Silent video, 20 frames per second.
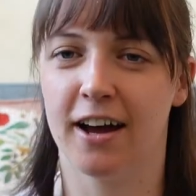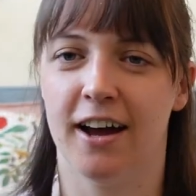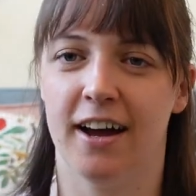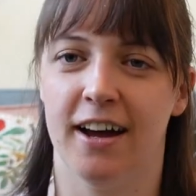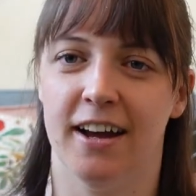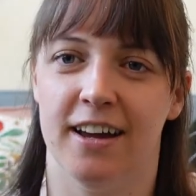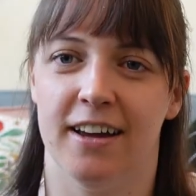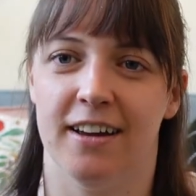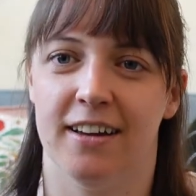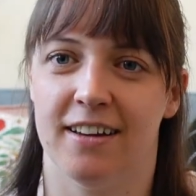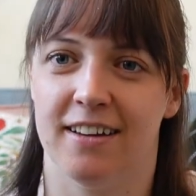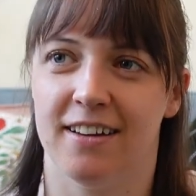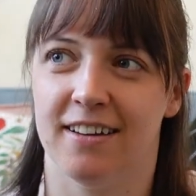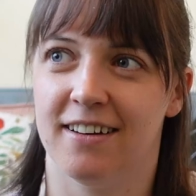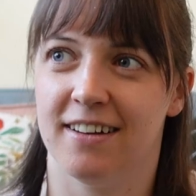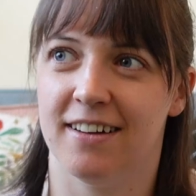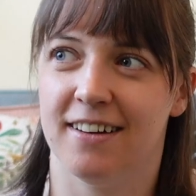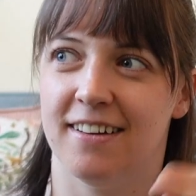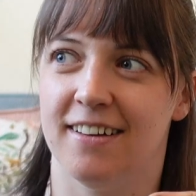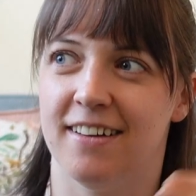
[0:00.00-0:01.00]
I
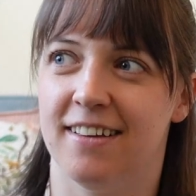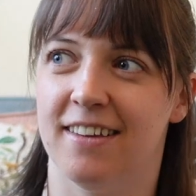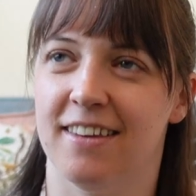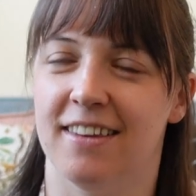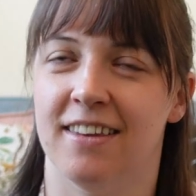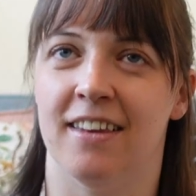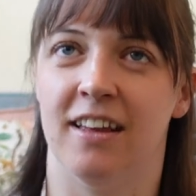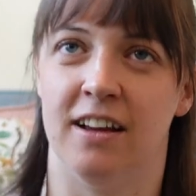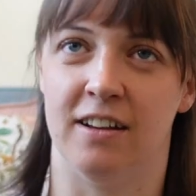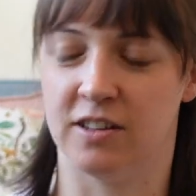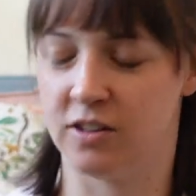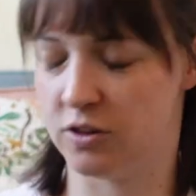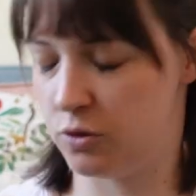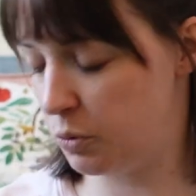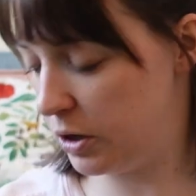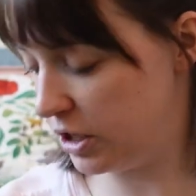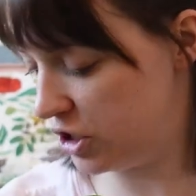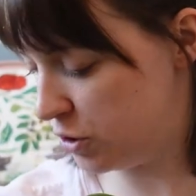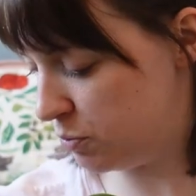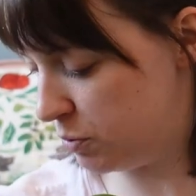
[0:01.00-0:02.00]

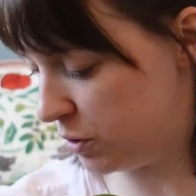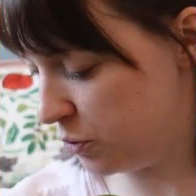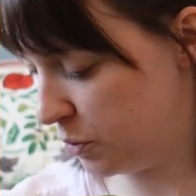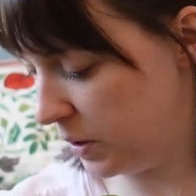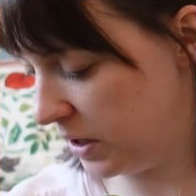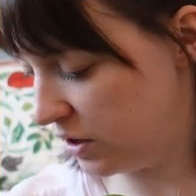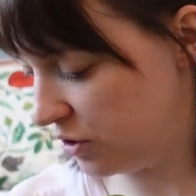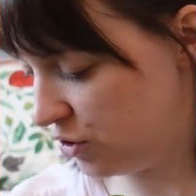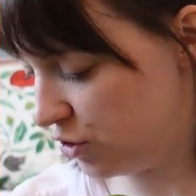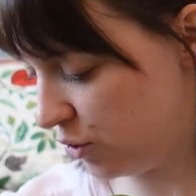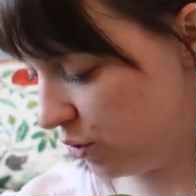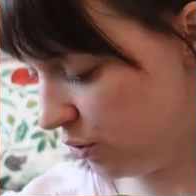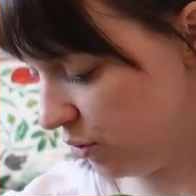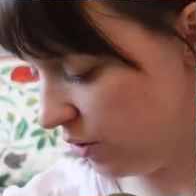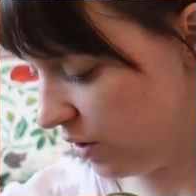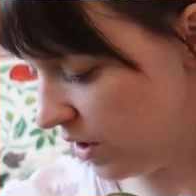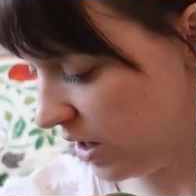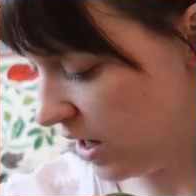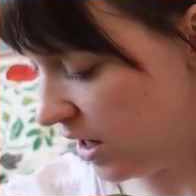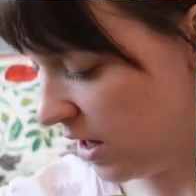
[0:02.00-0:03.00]
switch between the two.
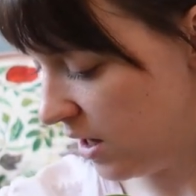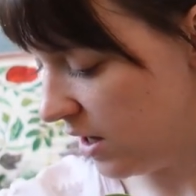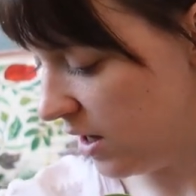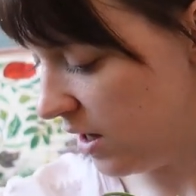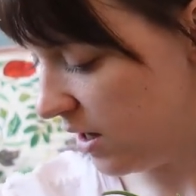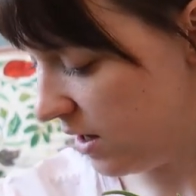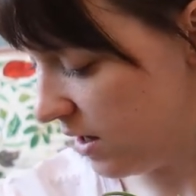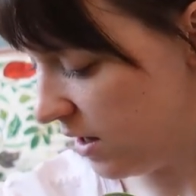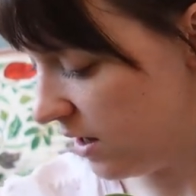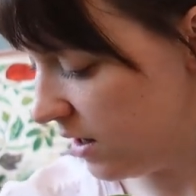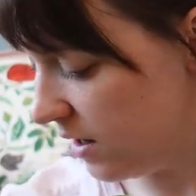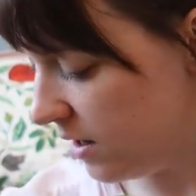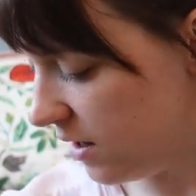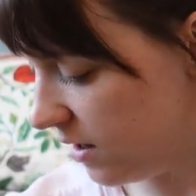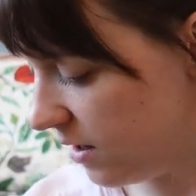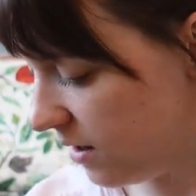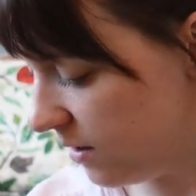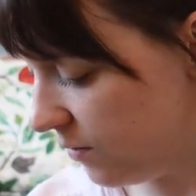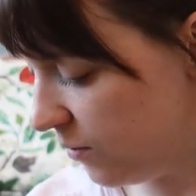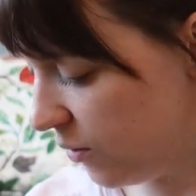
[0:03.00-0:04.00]

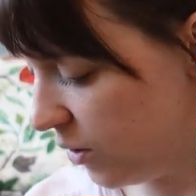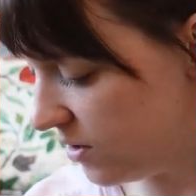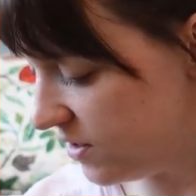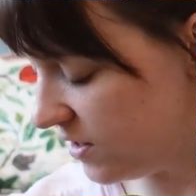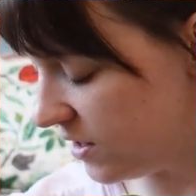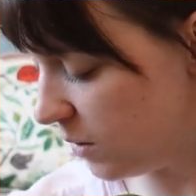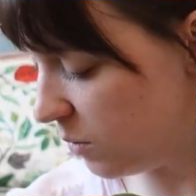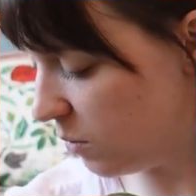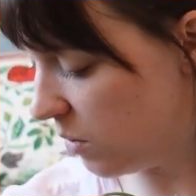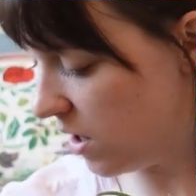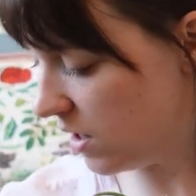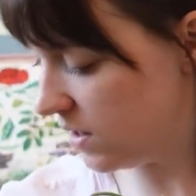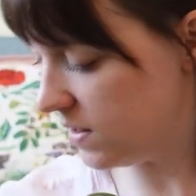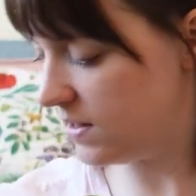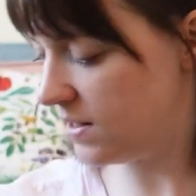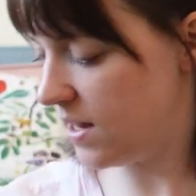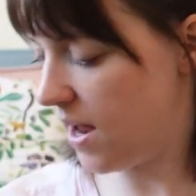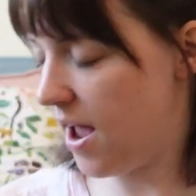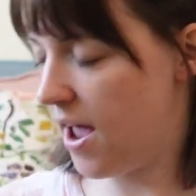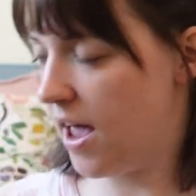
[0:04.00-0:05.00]
First it
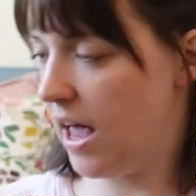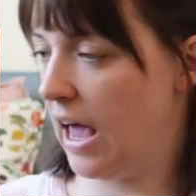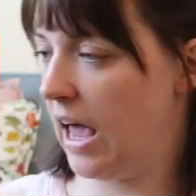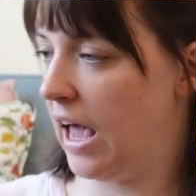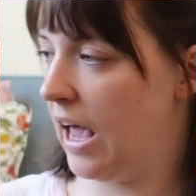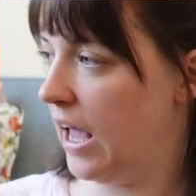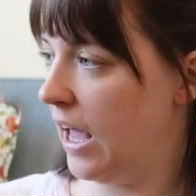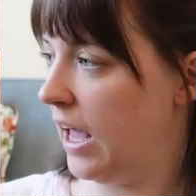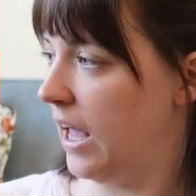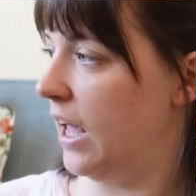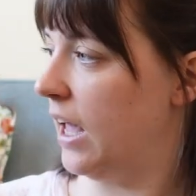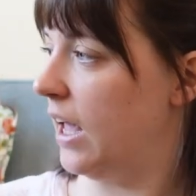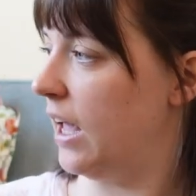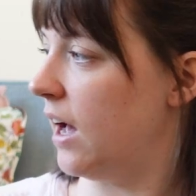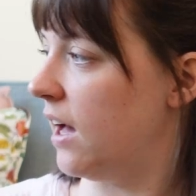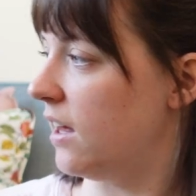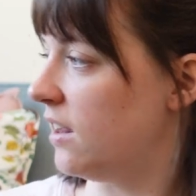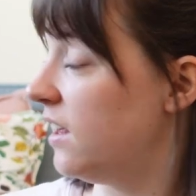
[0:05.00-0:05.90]
was a